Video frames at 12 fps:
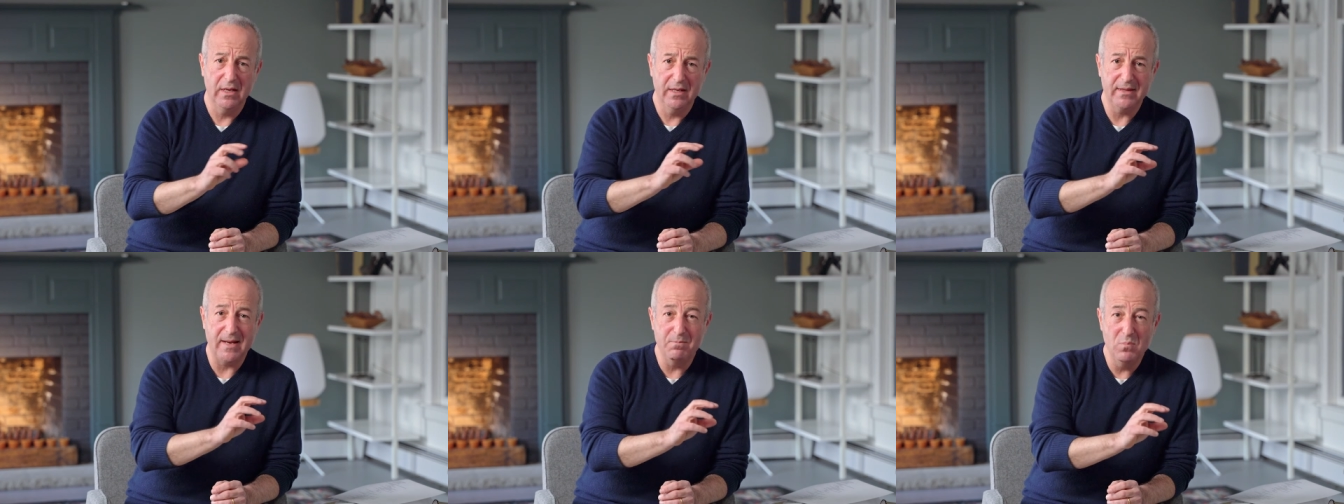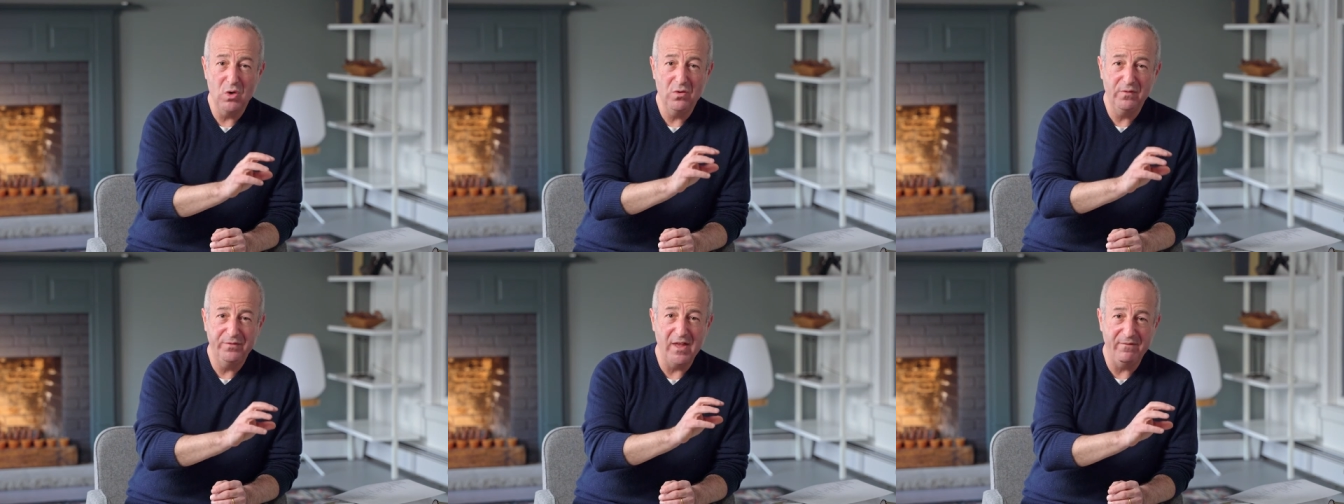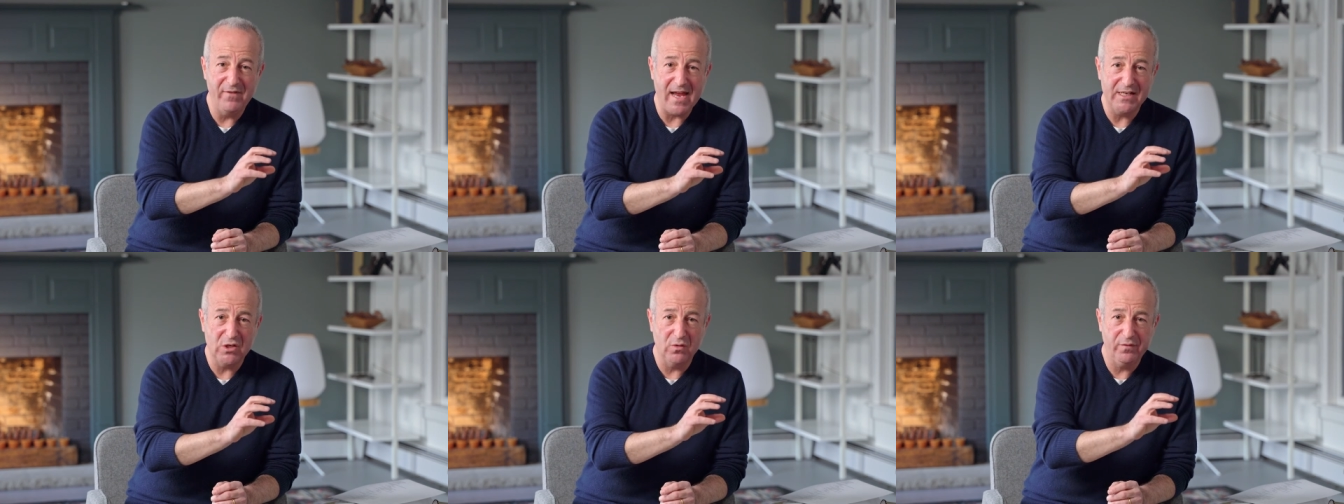They moved the
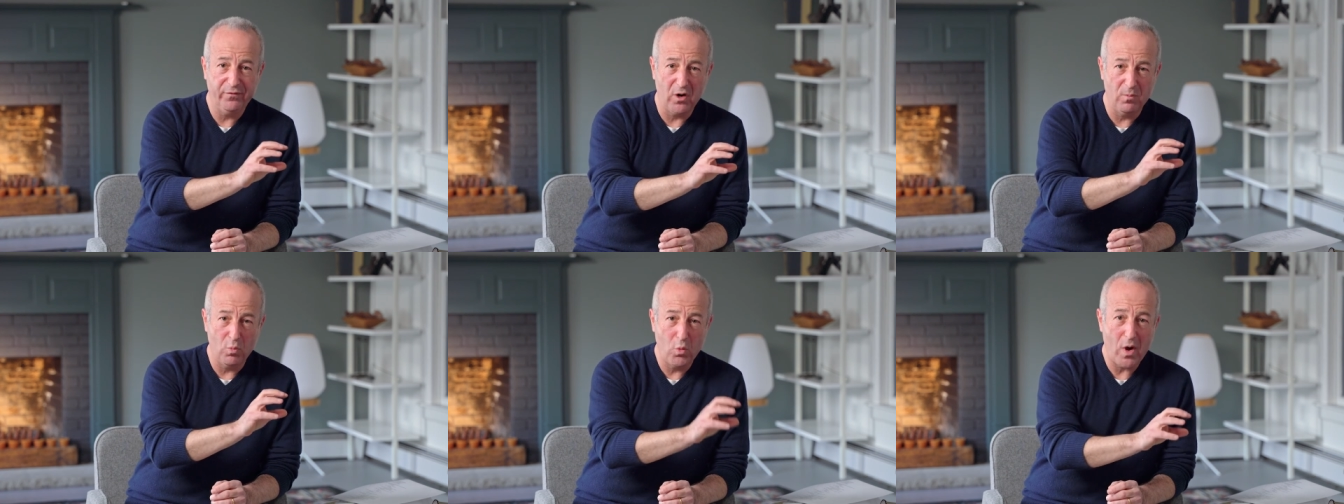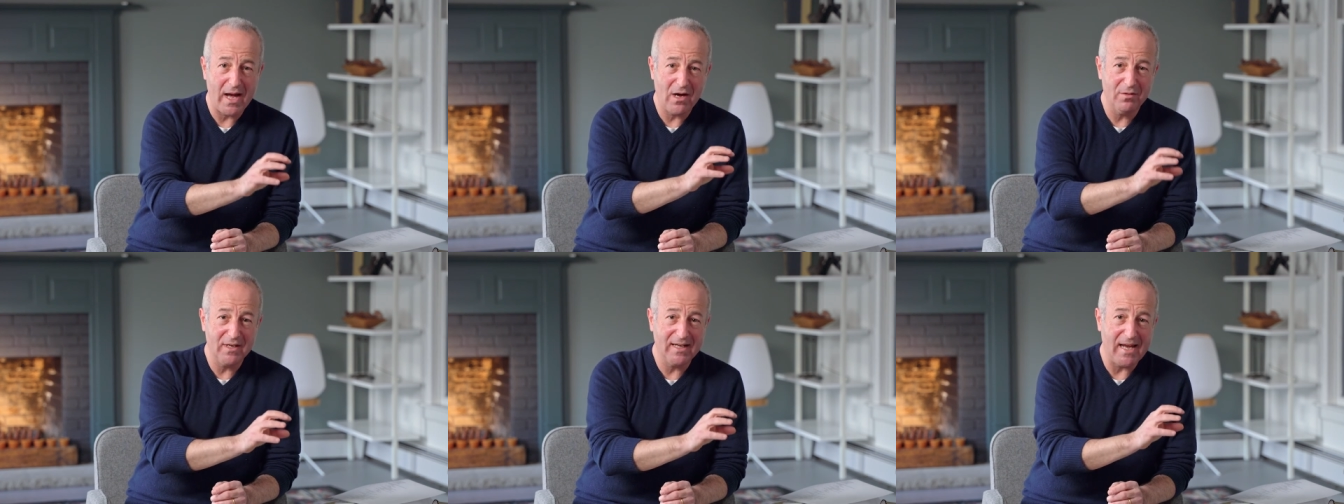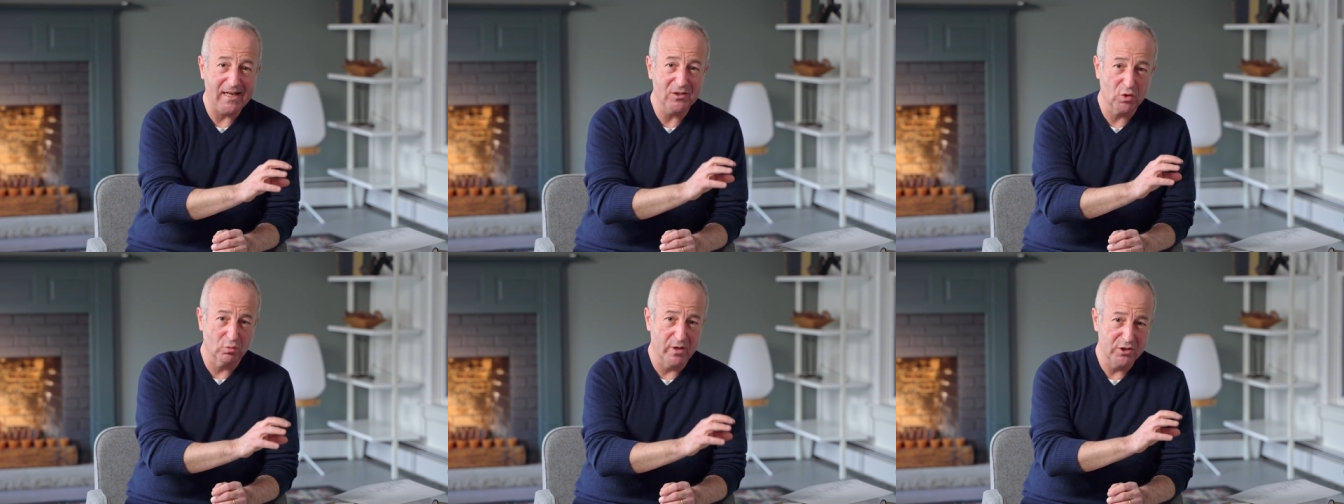venue from where the case
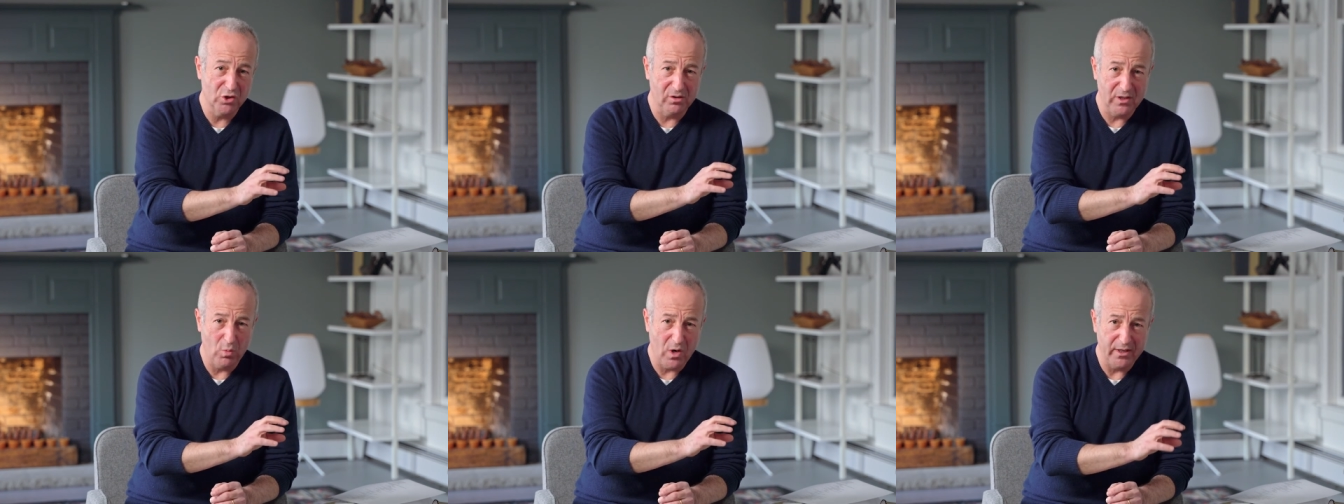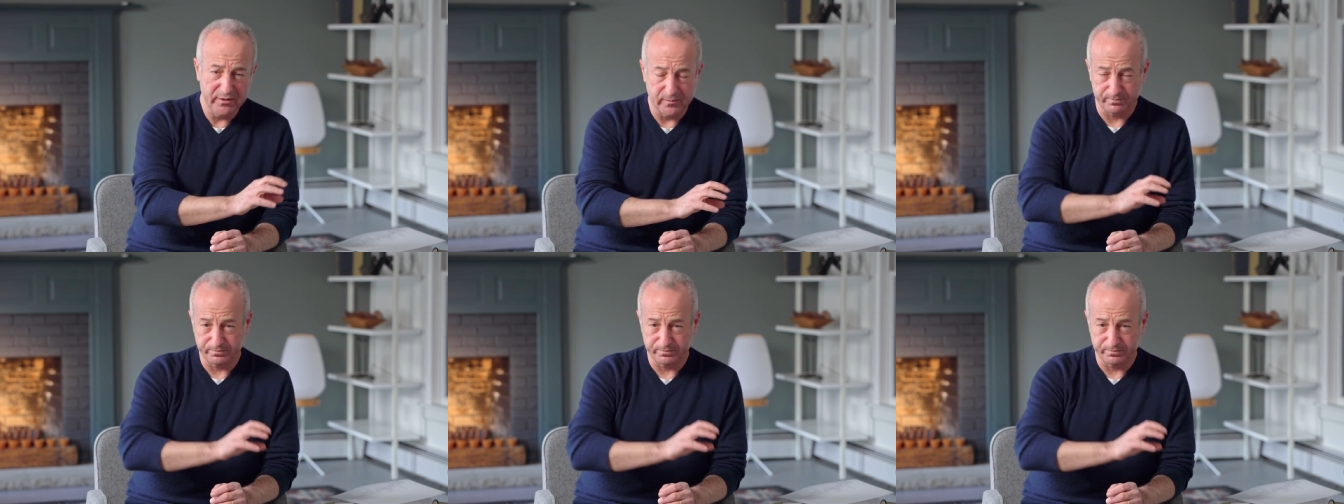originally was